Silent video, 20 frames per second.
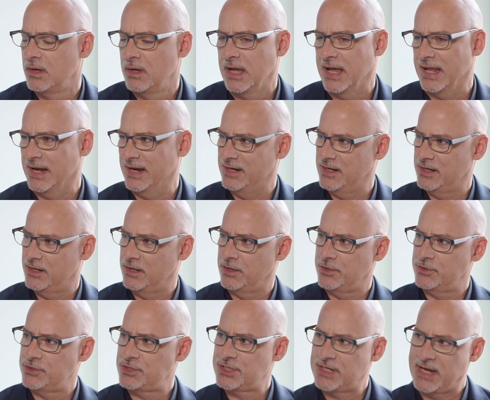And I didn't
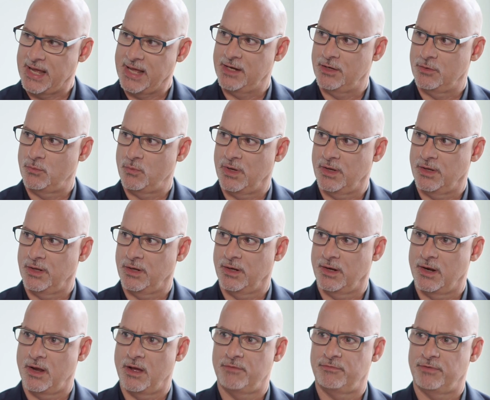understand it well
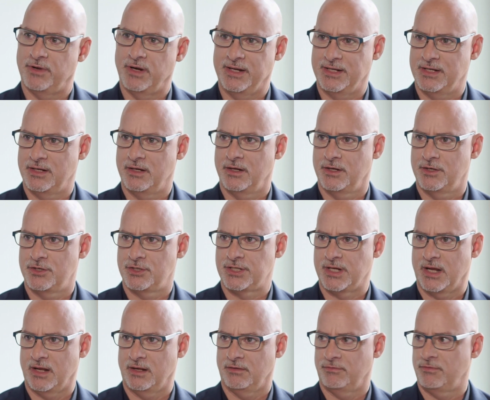enough, and I didn't
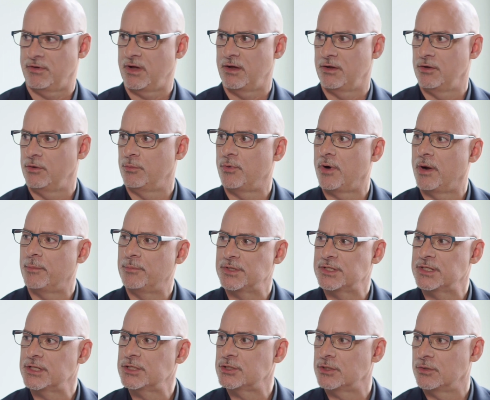understand the value
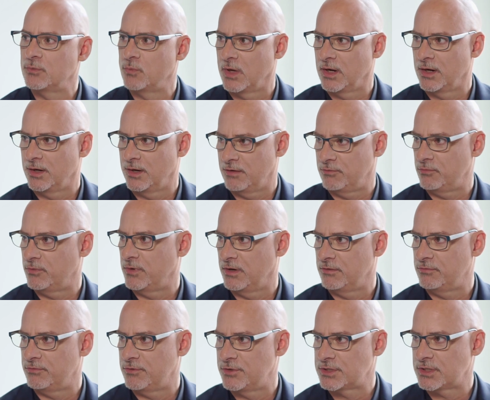proposition well enough when I
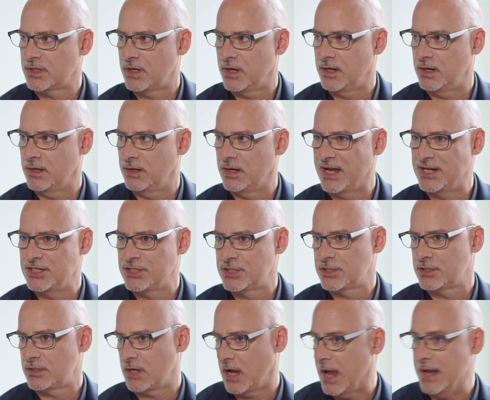first got in.
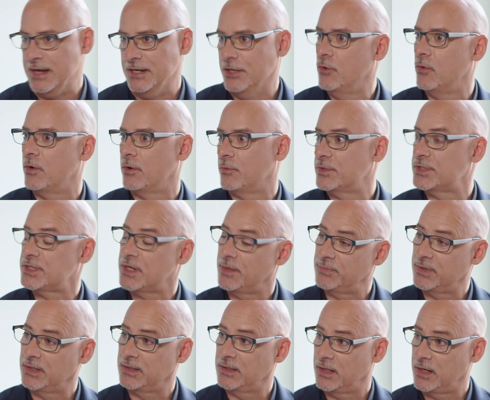I knew it was
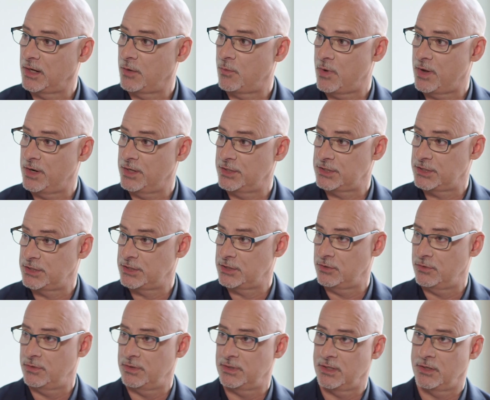something that I wanted to
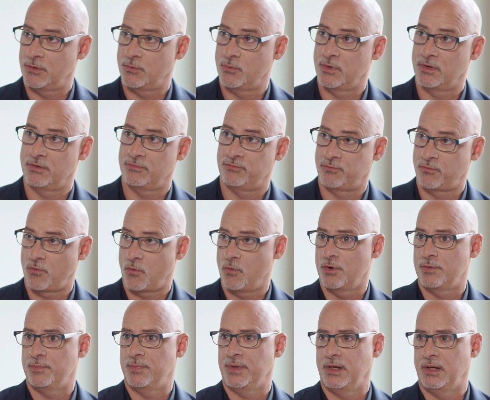do and that it would
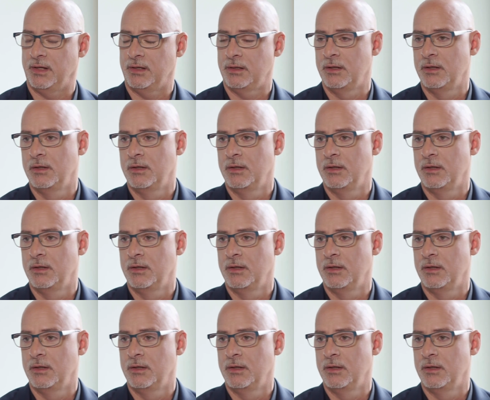afford me